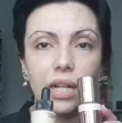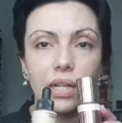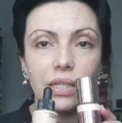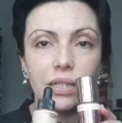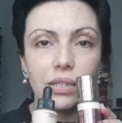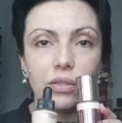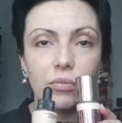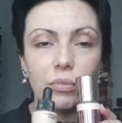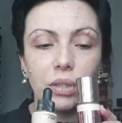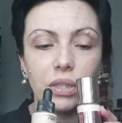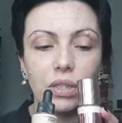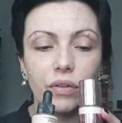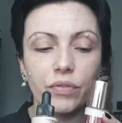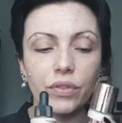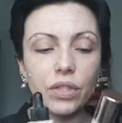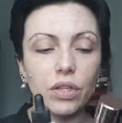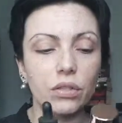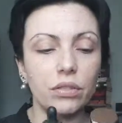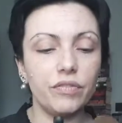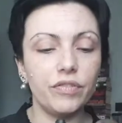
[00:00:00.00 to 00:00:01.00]
a little bit
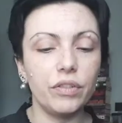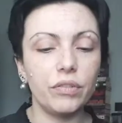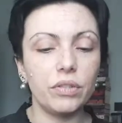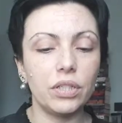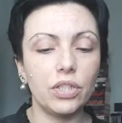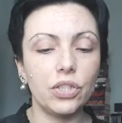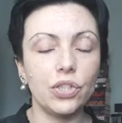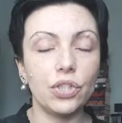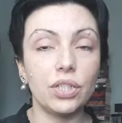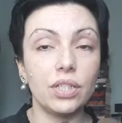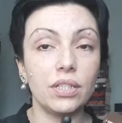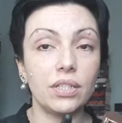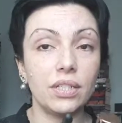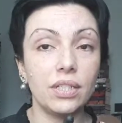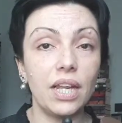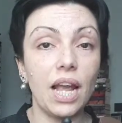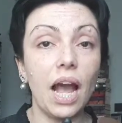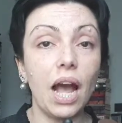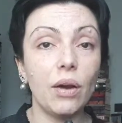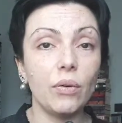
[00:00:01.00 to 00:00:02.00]
of the other foundation and
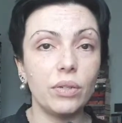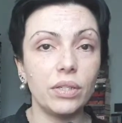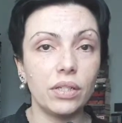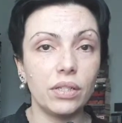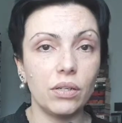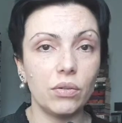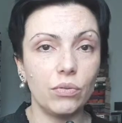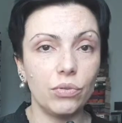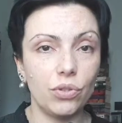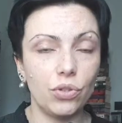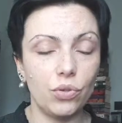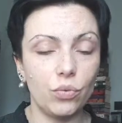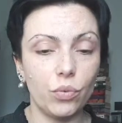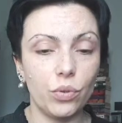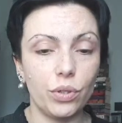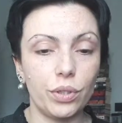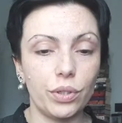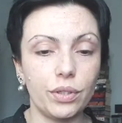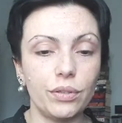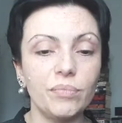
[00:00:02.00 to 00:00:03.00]
see how it's going to
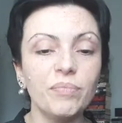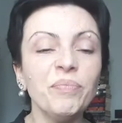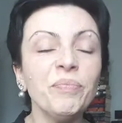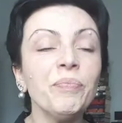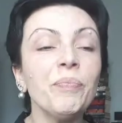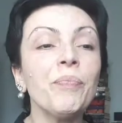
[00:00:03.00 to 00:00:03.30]
work.